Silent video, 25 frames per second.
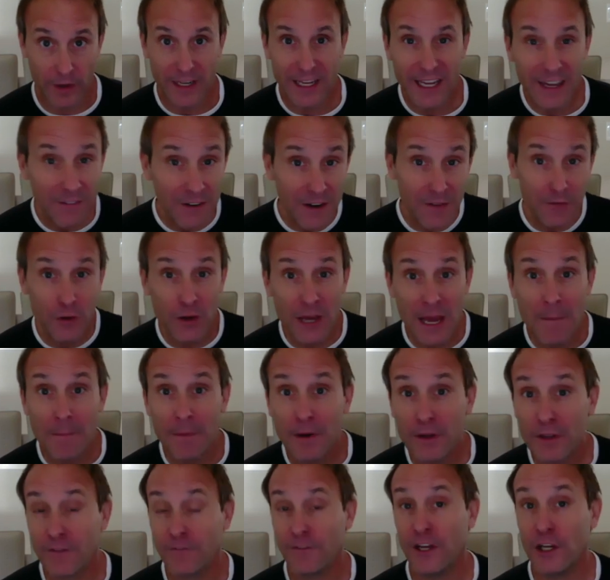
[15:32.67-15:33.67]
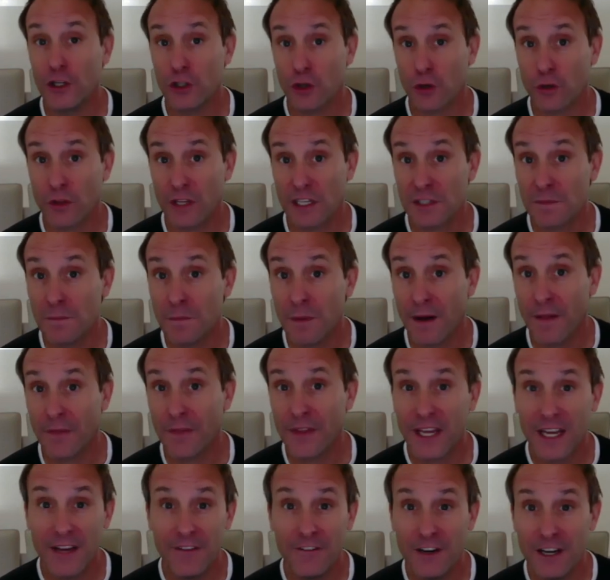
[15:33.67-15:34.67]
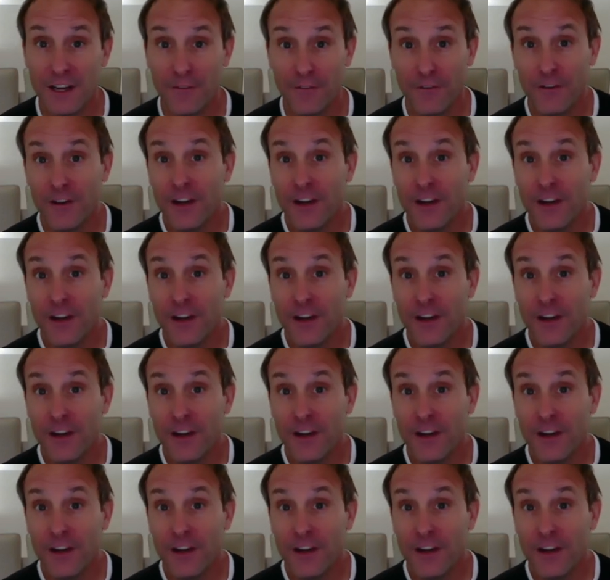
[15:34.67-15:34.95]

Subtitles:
Even if you can't build a feature this month, even if